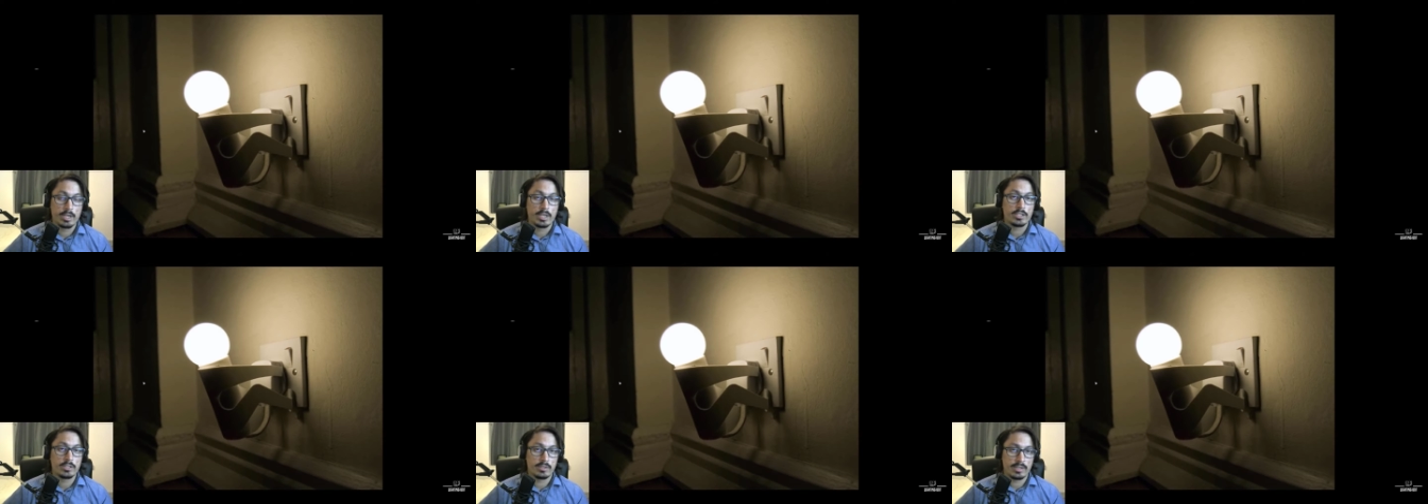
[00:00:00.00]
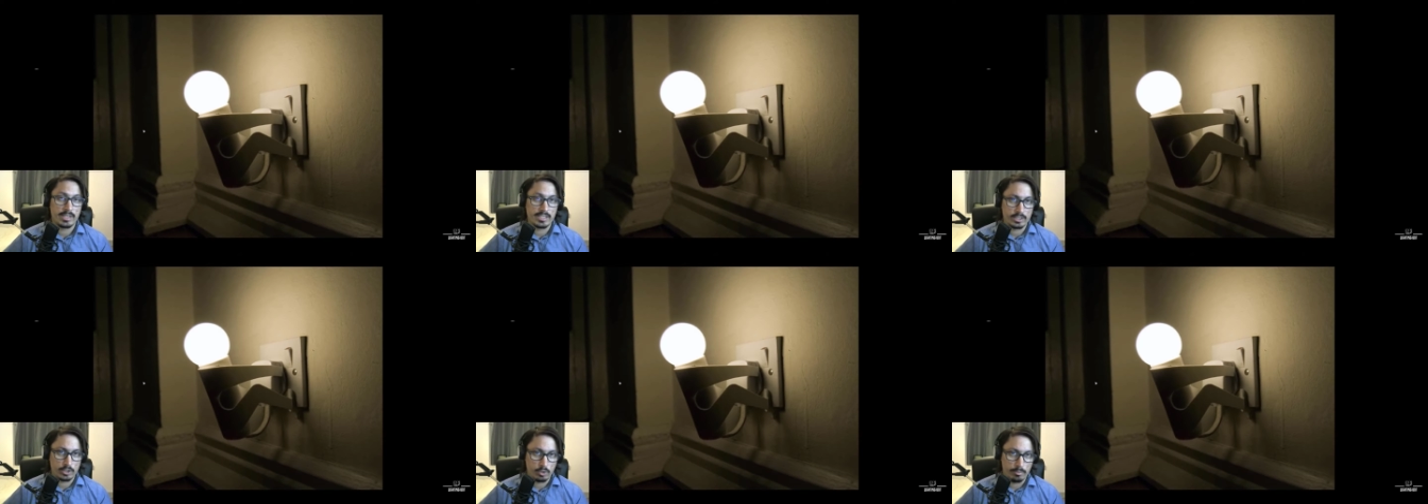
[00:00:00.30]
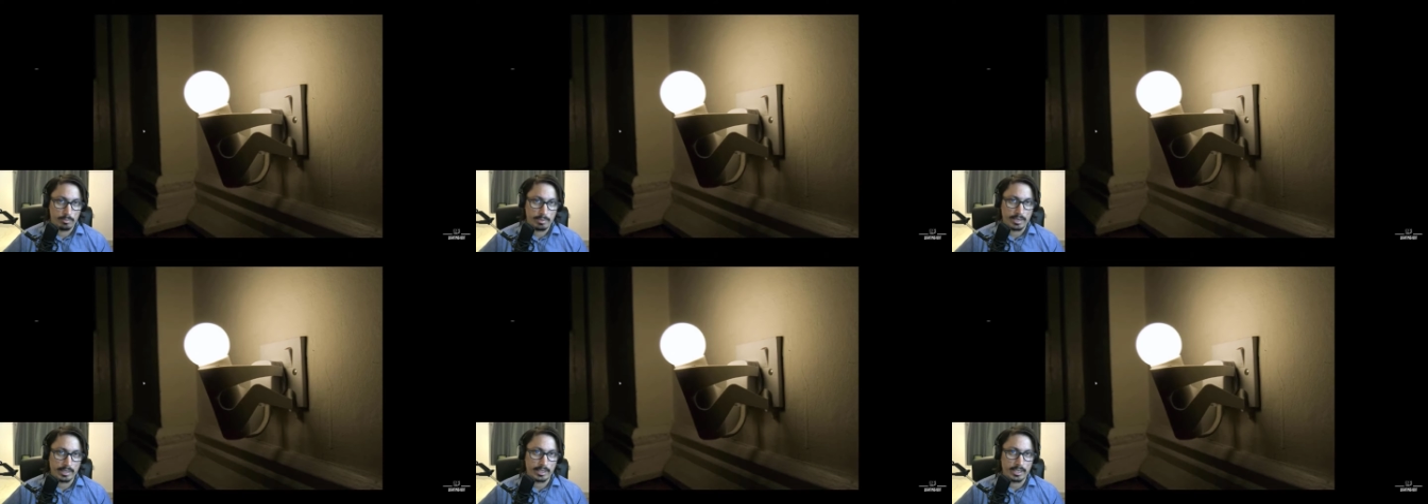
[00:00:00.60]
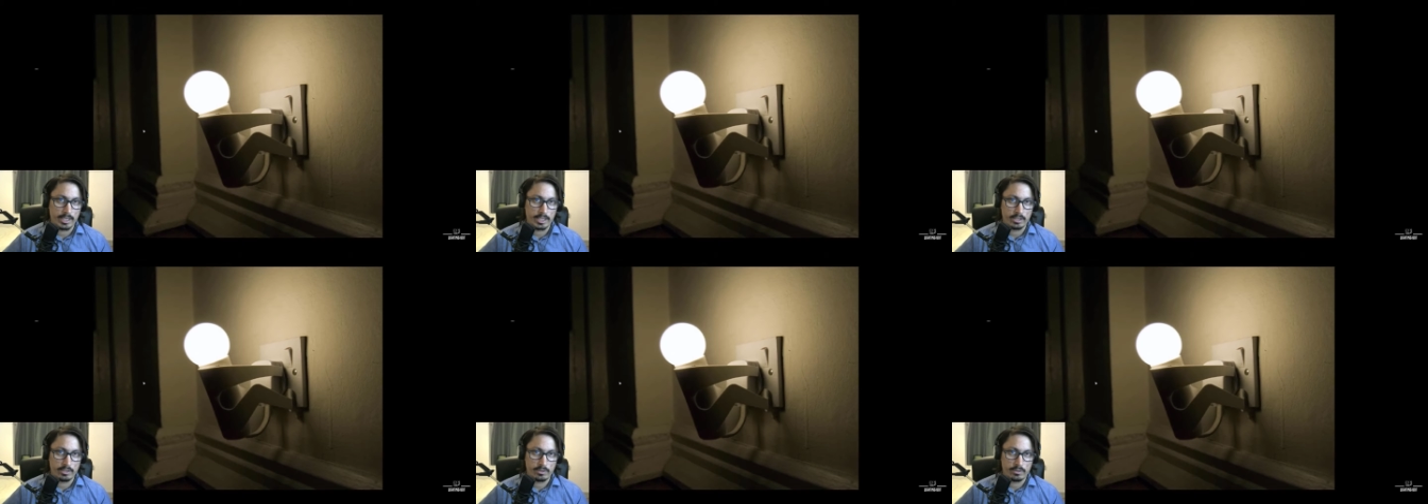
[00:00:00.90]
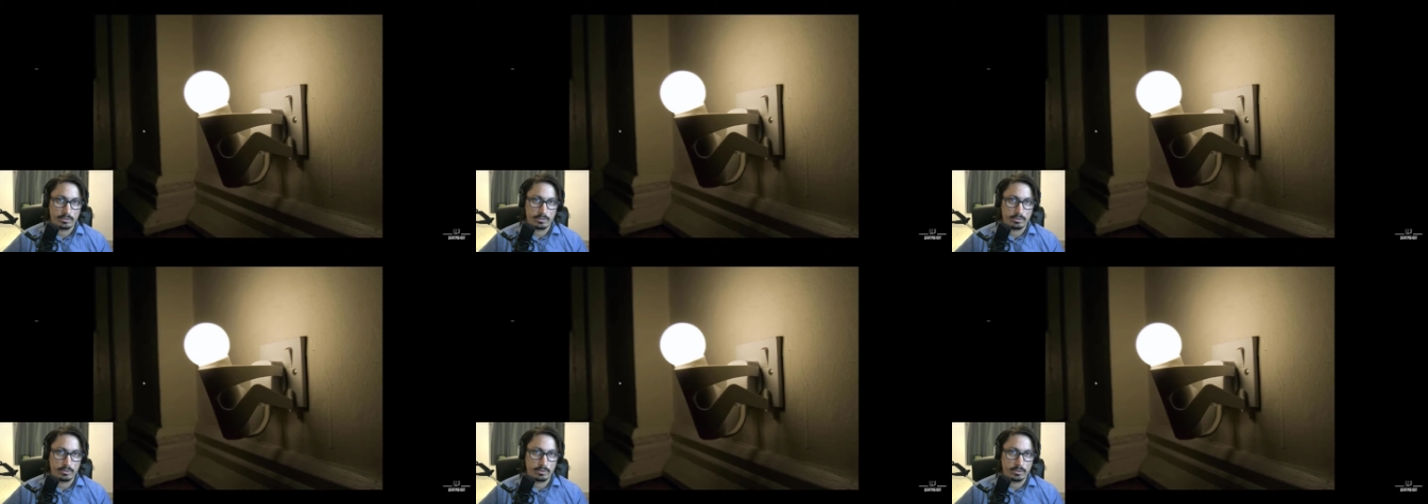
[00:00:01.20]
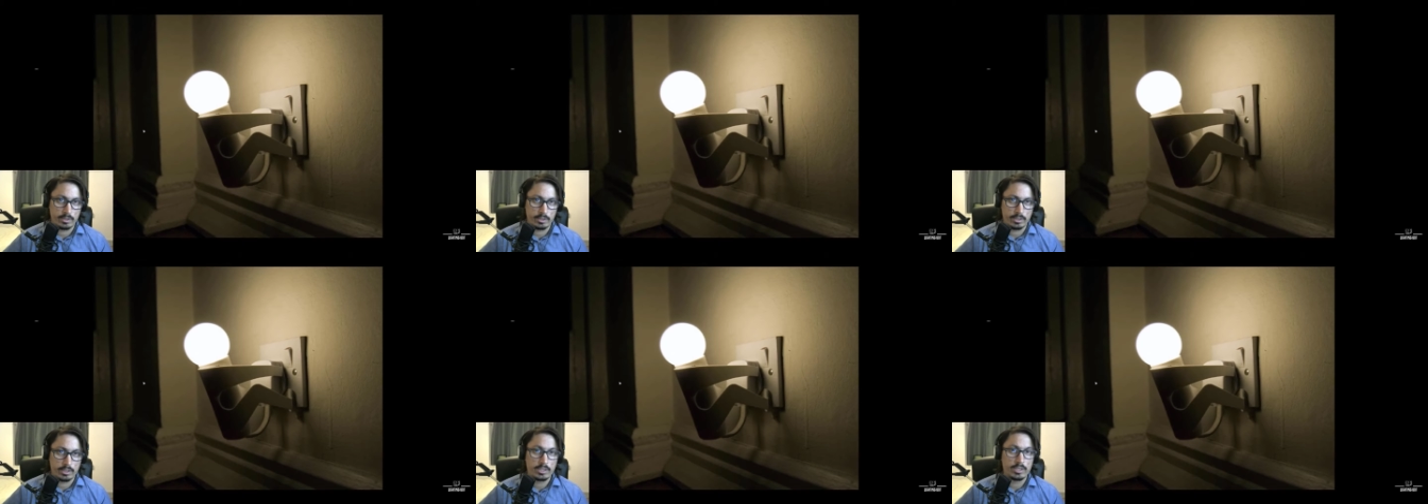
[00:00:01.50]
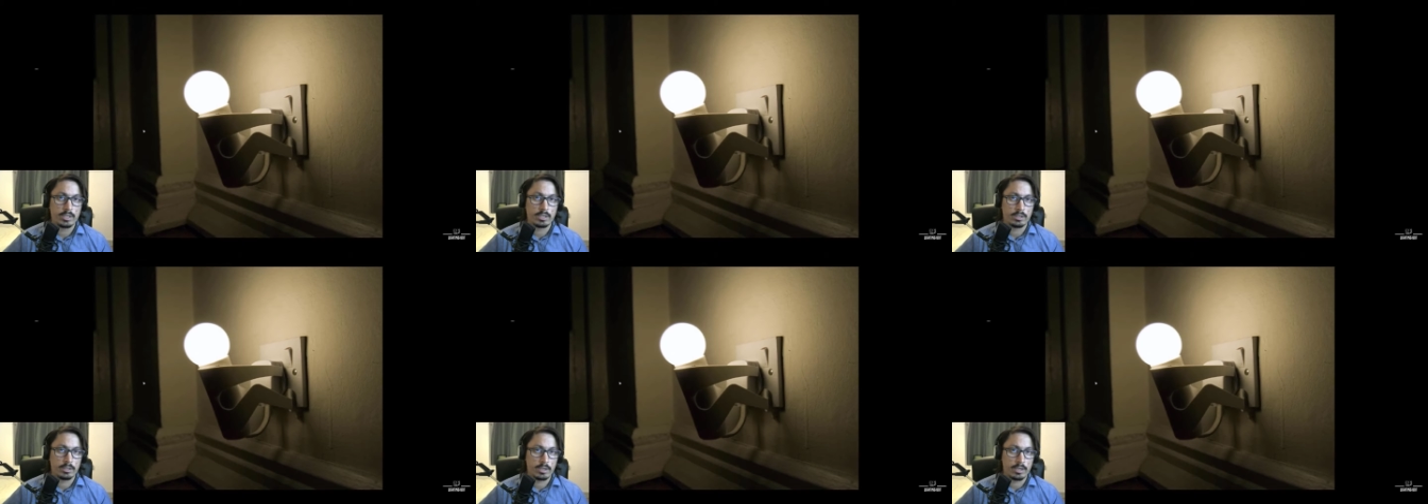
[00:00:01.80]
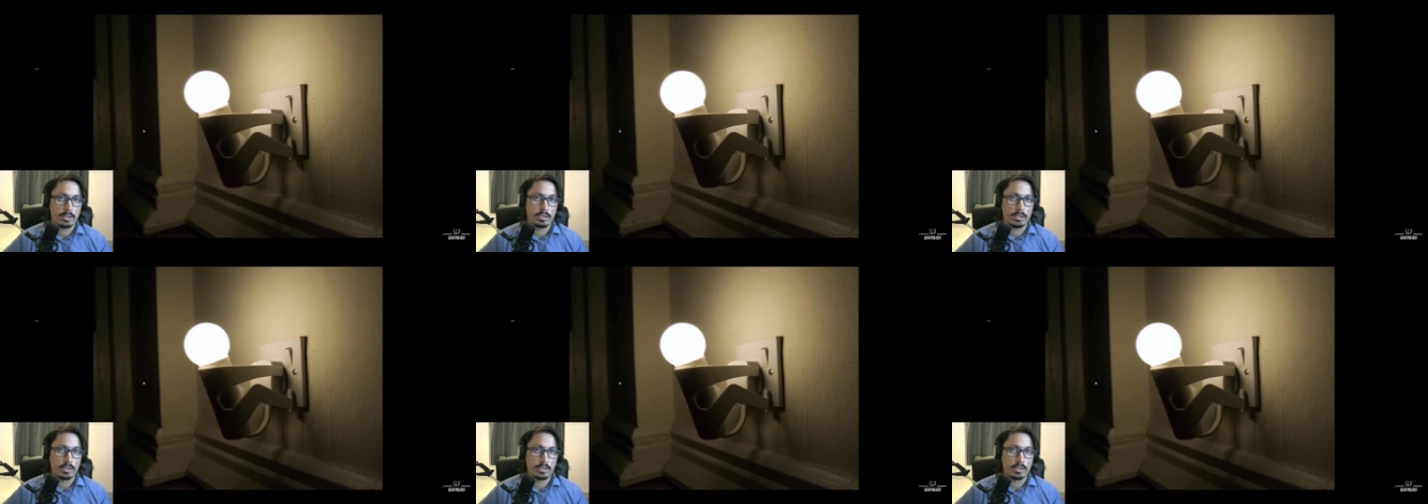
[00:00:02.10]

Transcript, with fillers: So let's go back into Unity and,